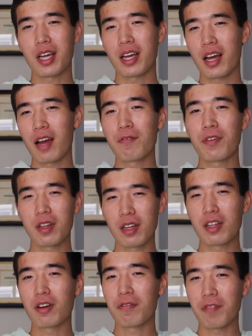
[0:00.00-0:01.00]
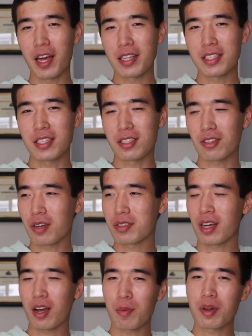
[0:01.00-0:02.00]
like, I'm feeling a little fancy, so I
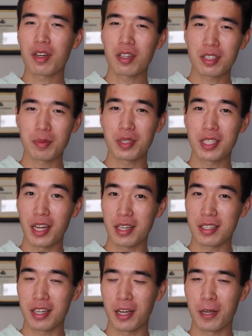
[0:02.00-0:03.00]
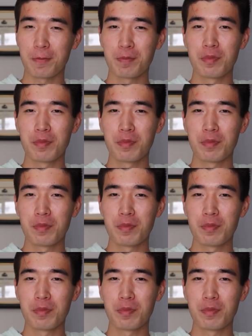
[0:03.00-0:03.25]
was like, I'm gonna cook some steak today.